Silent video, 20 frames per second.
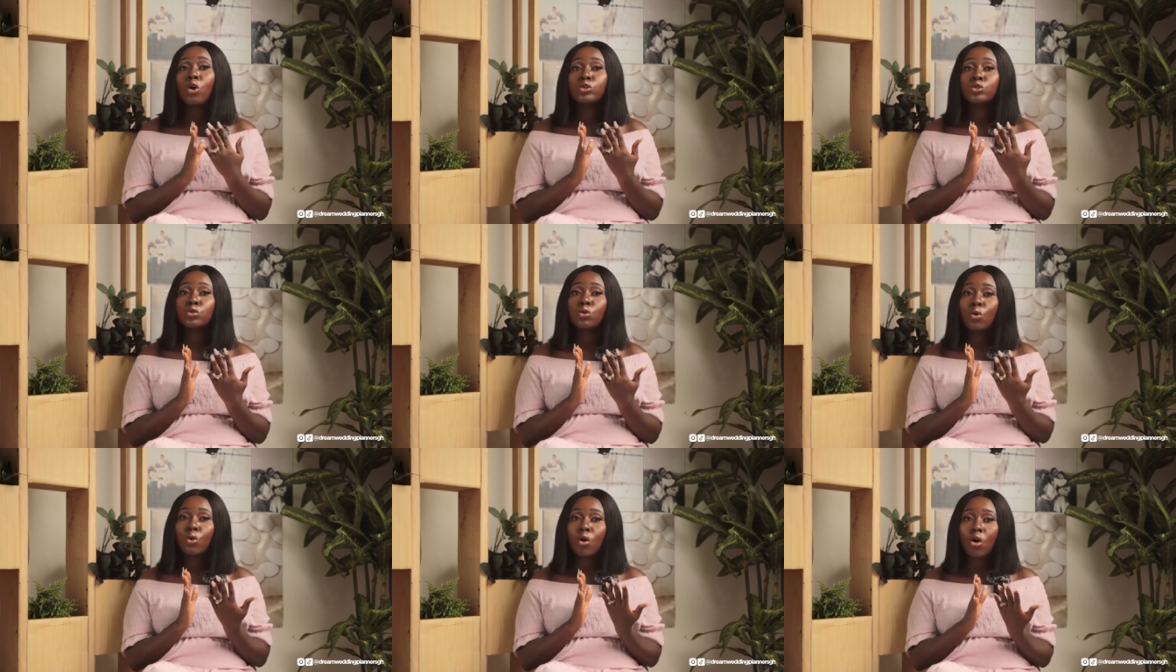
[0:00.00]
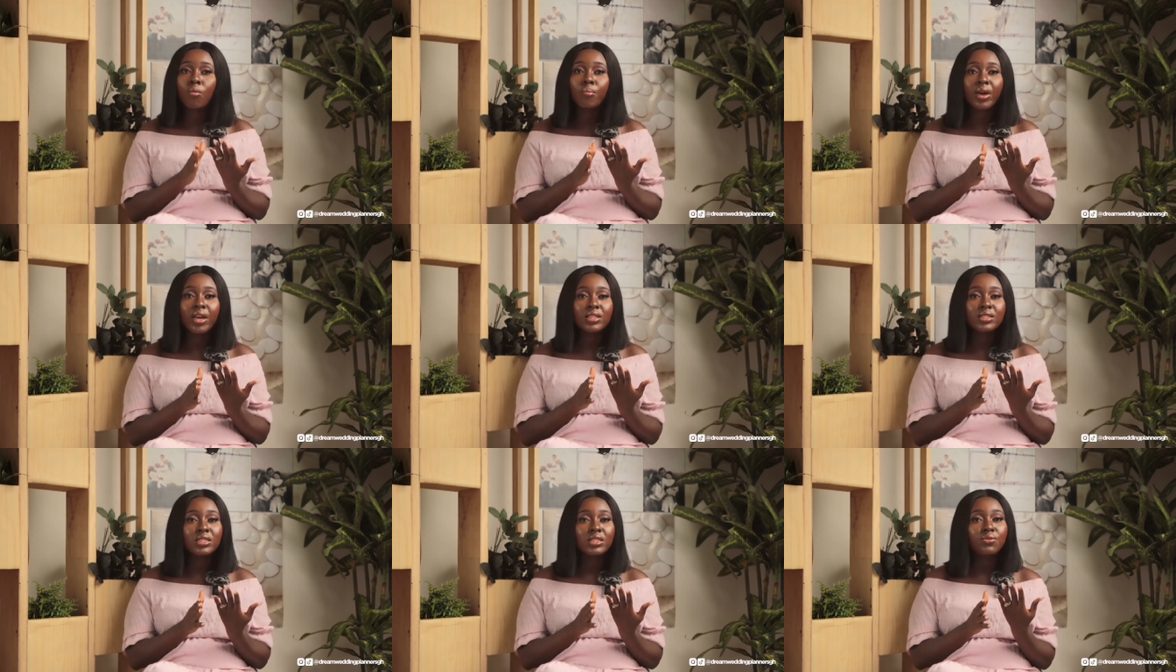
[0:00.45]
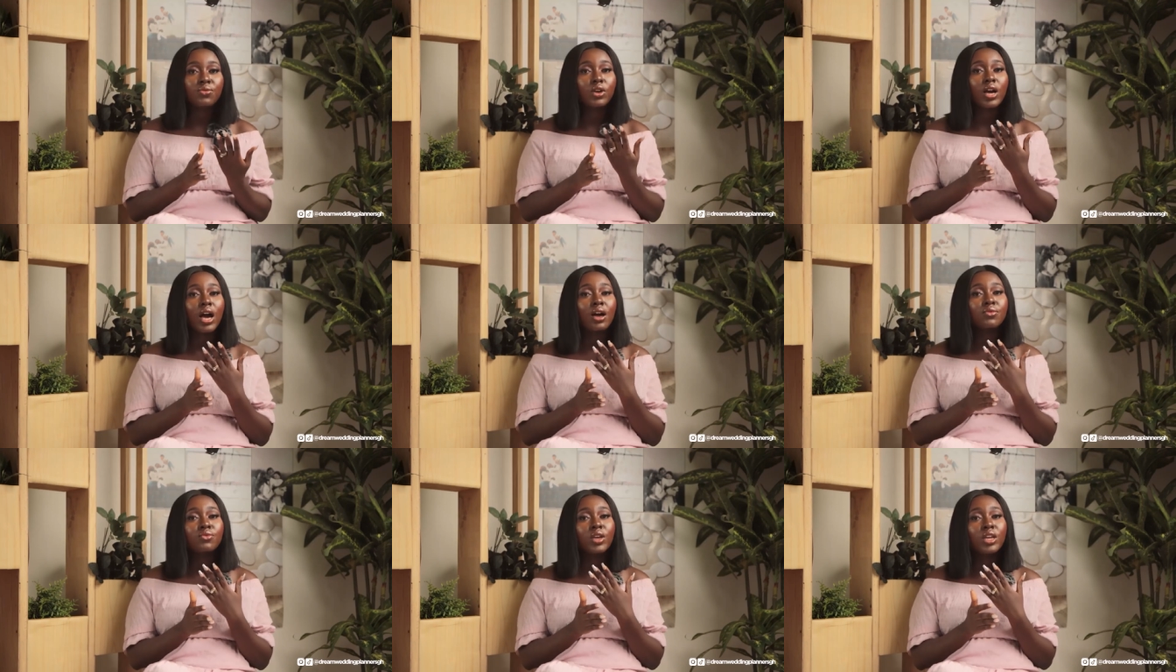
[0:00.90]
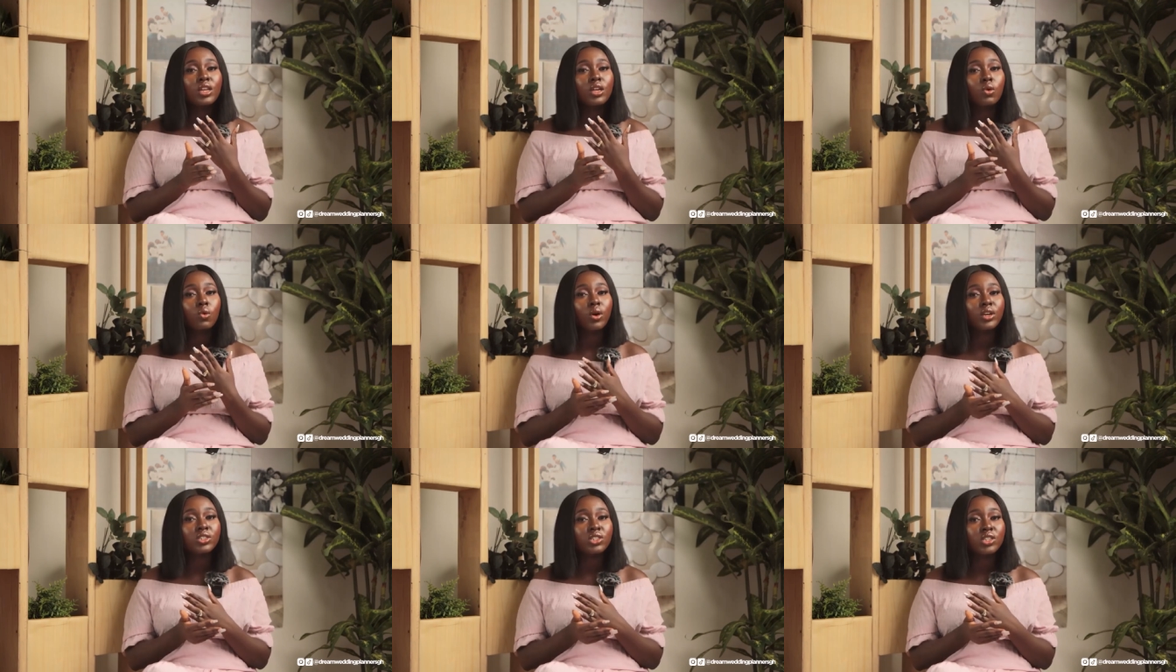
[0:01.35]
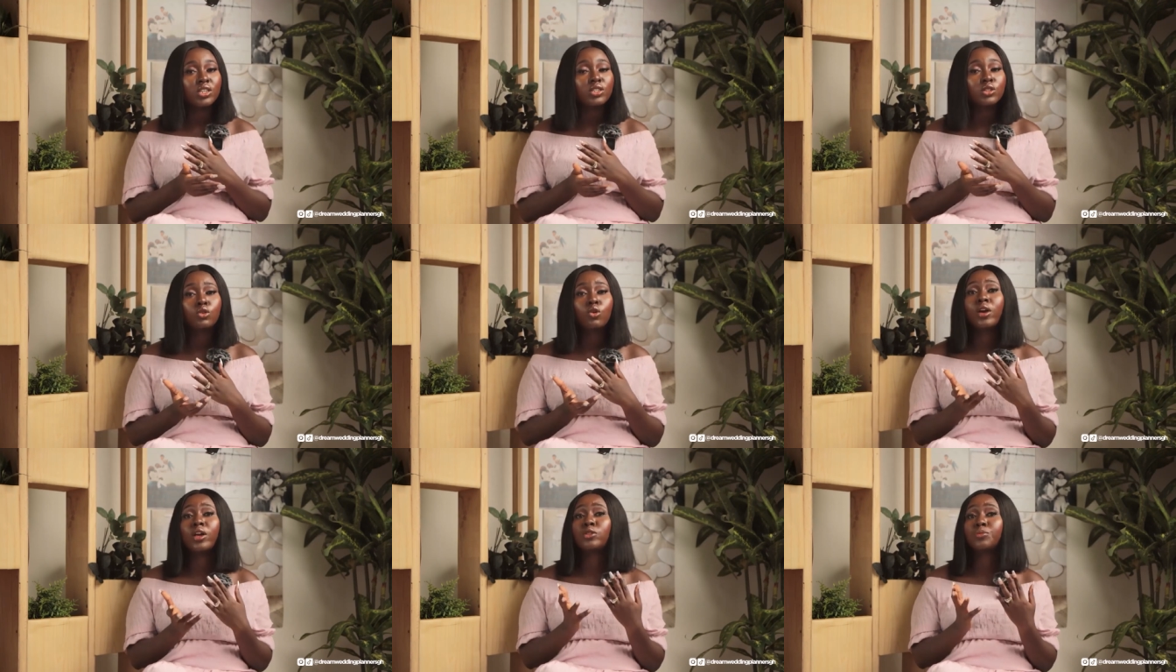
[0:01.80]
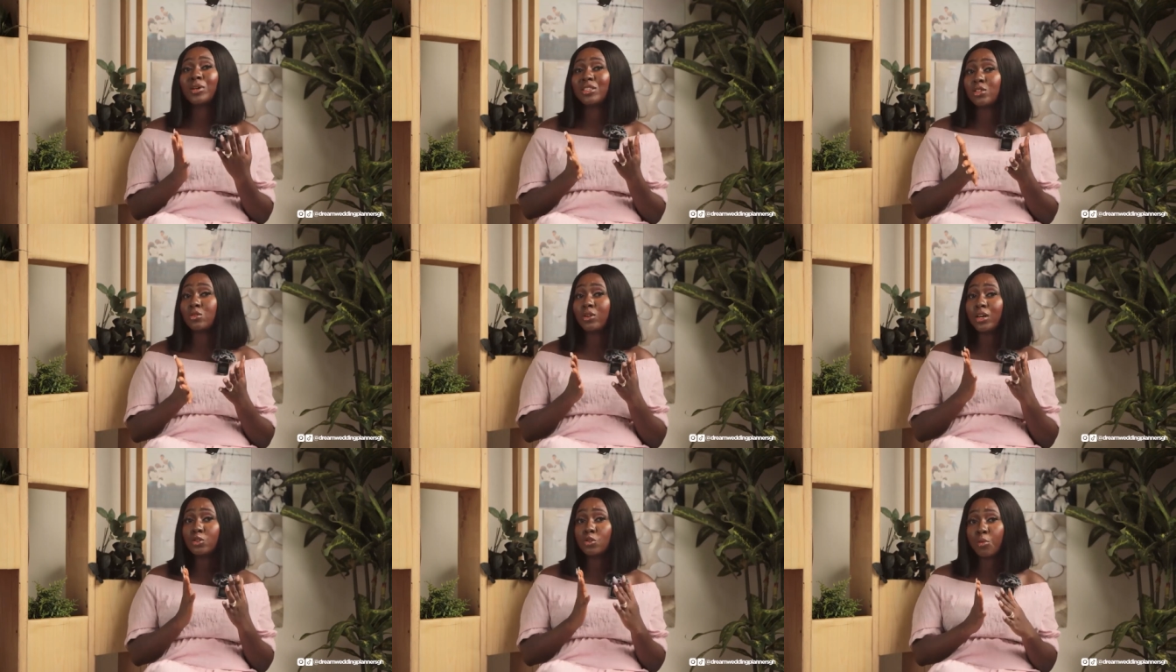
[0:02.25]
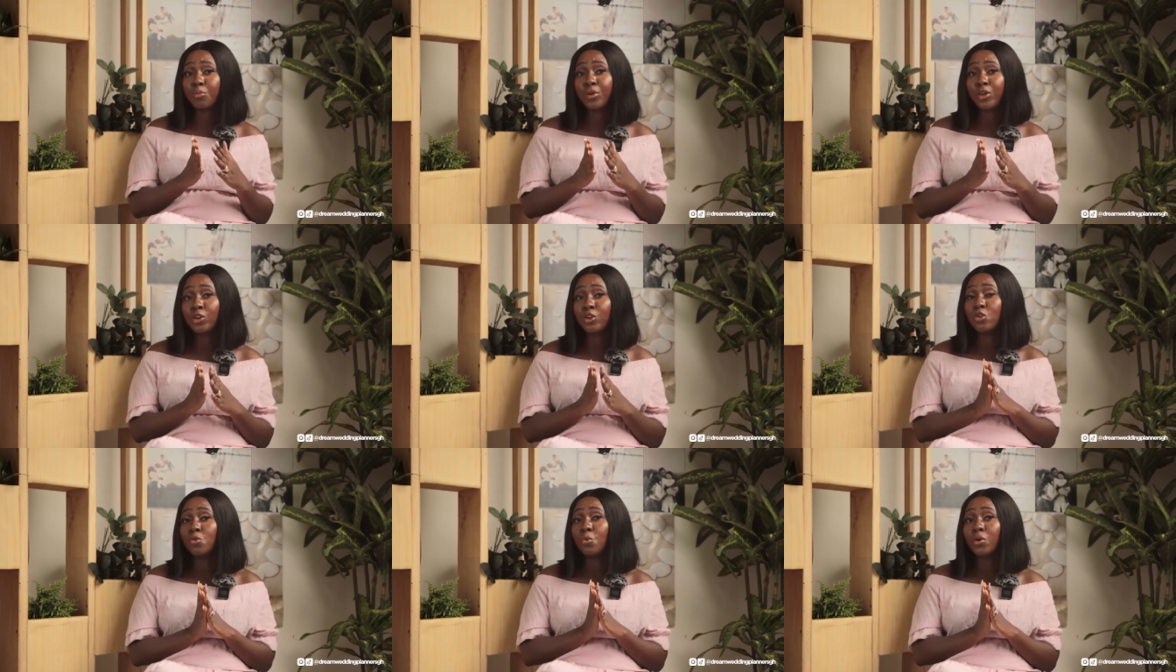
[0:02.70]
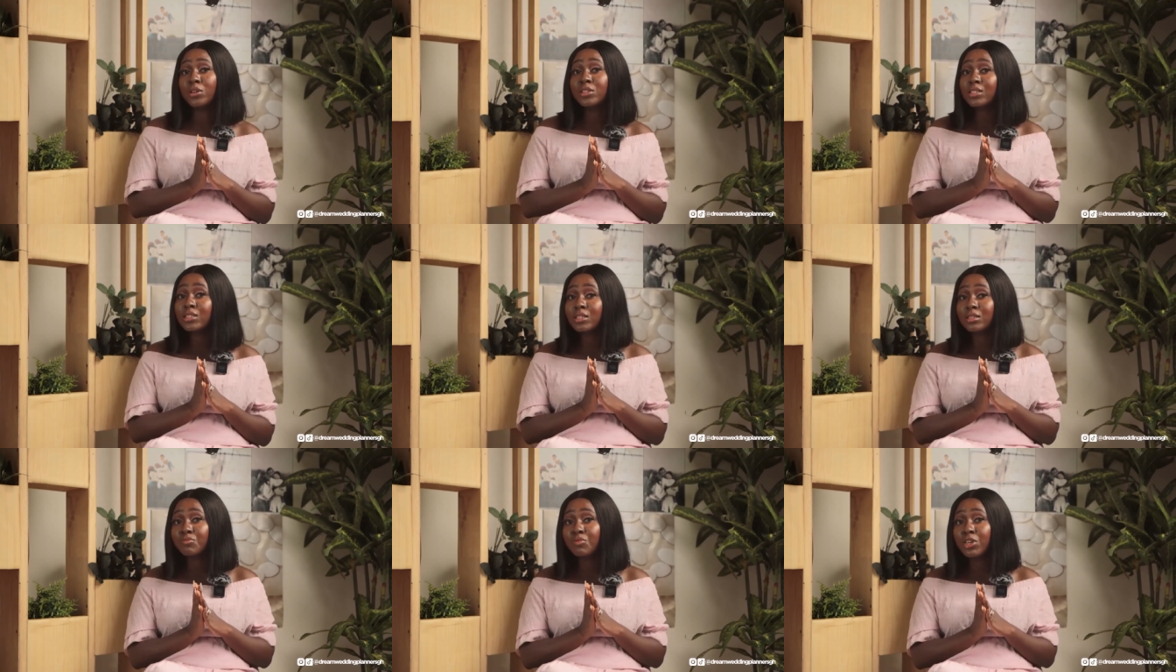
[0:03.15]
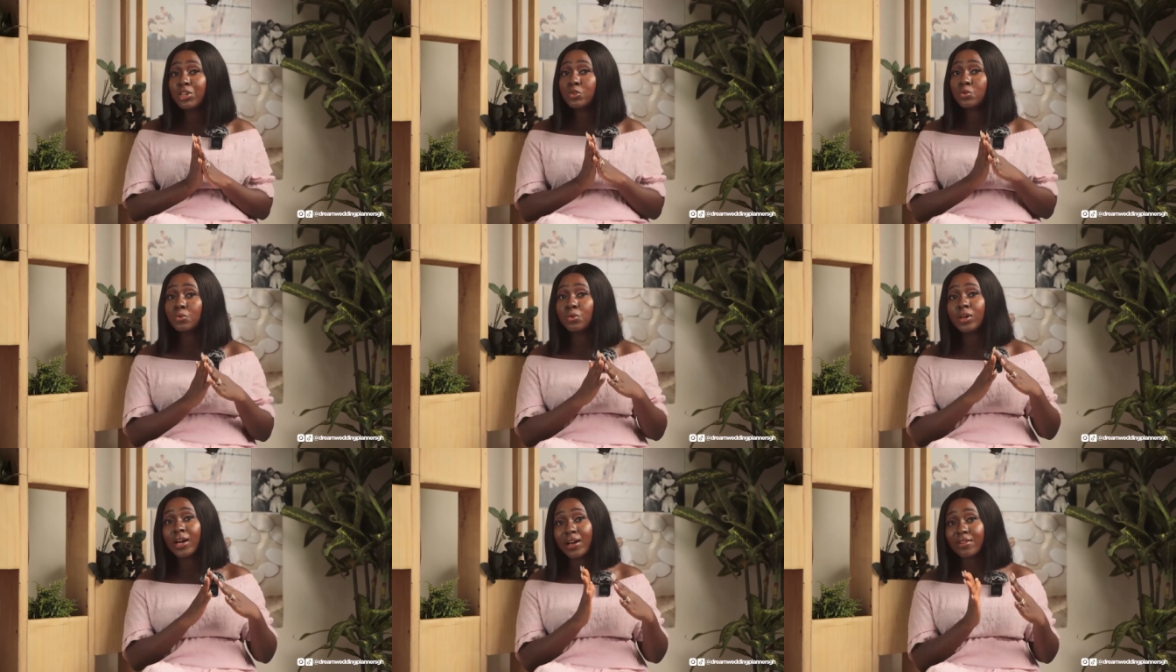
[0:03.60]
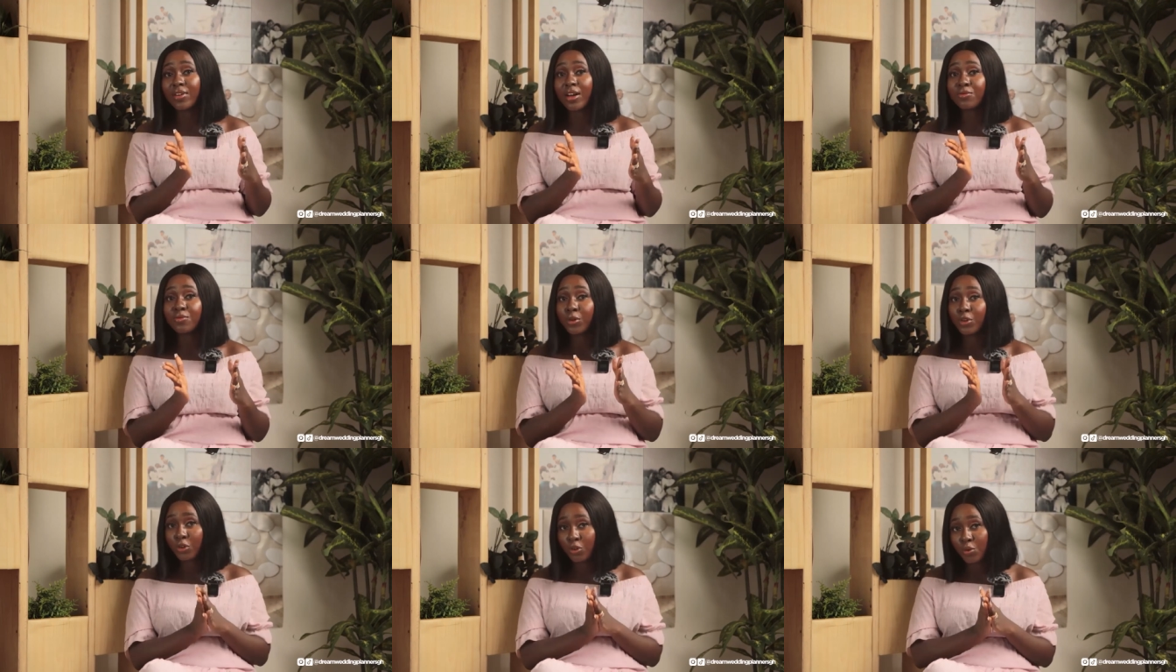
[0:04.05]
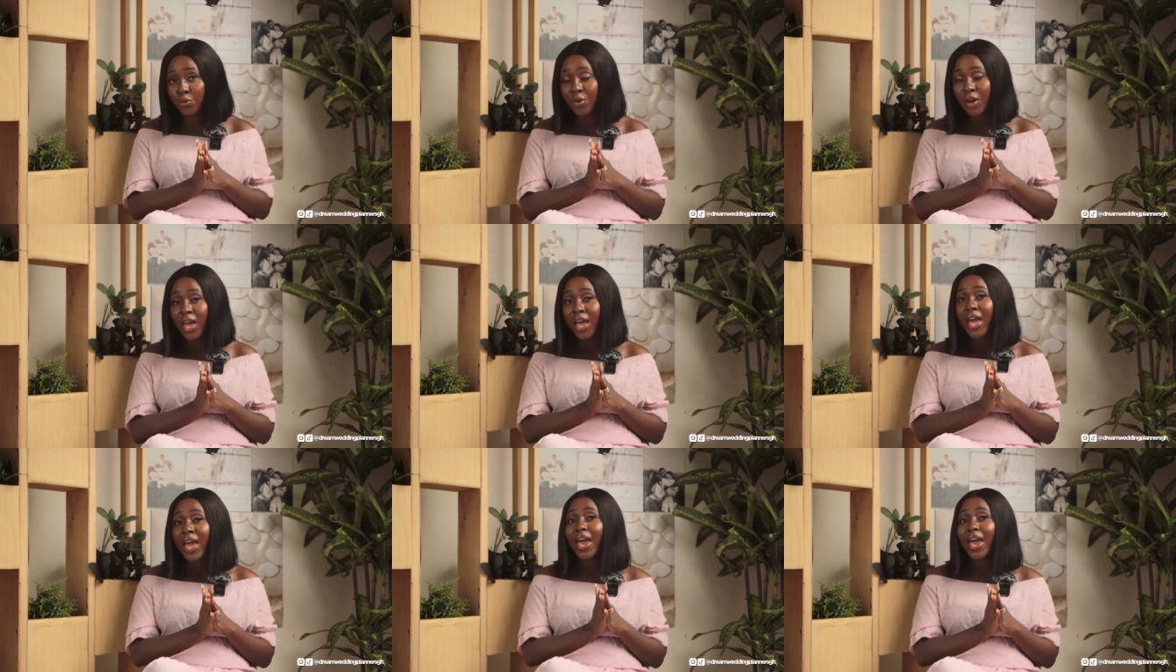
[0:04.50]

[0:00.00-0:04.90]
also comment if you have any questions or a particular topic you want me to cover for you